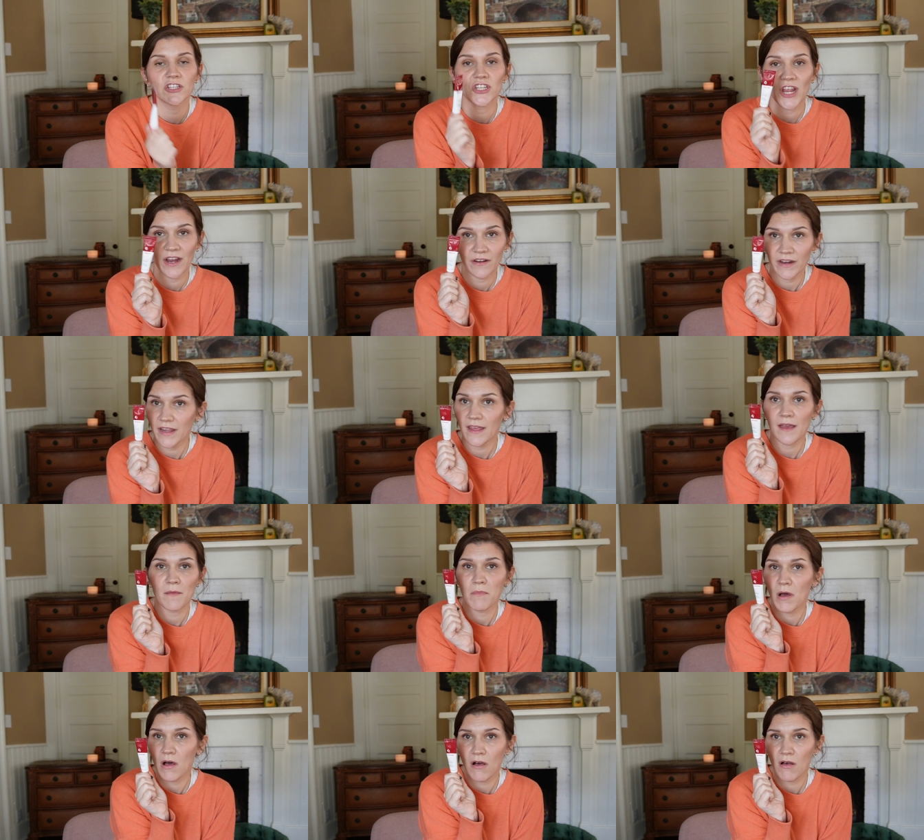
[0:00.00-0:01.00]
Cherry
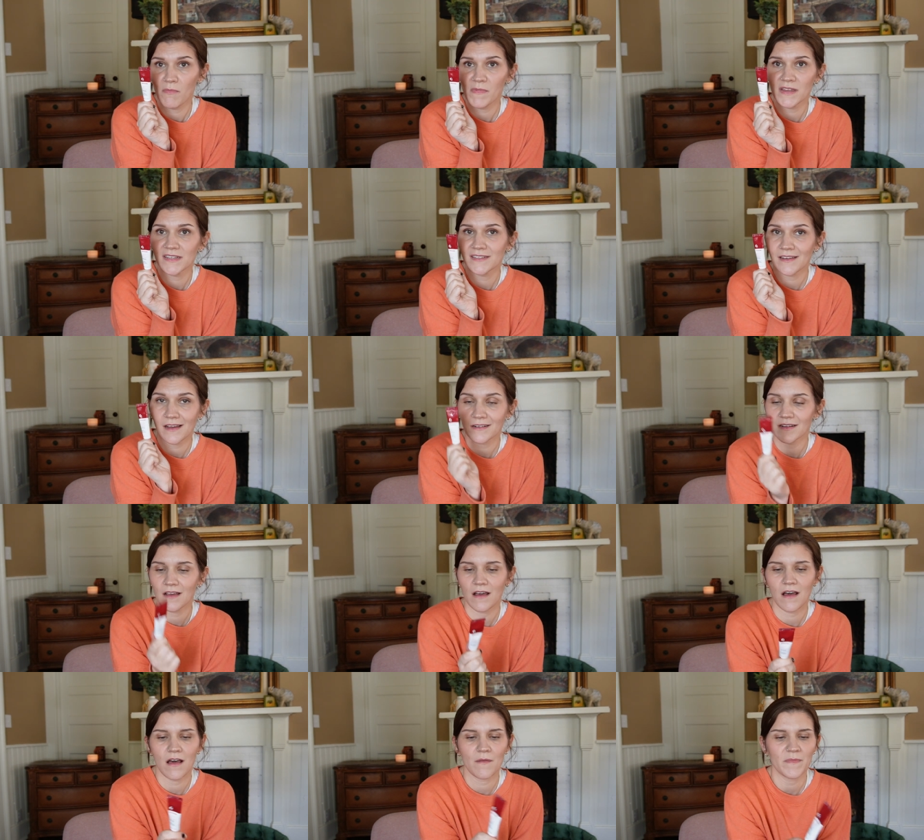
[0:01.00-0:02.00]
Balm
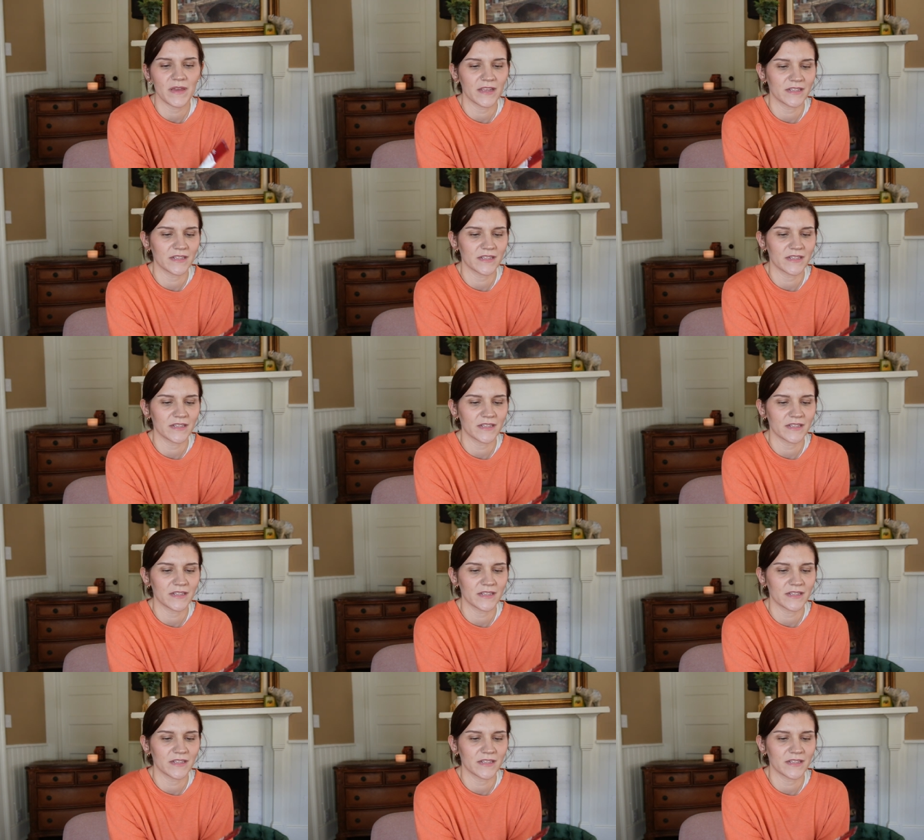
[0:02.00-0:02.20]
Dotcom.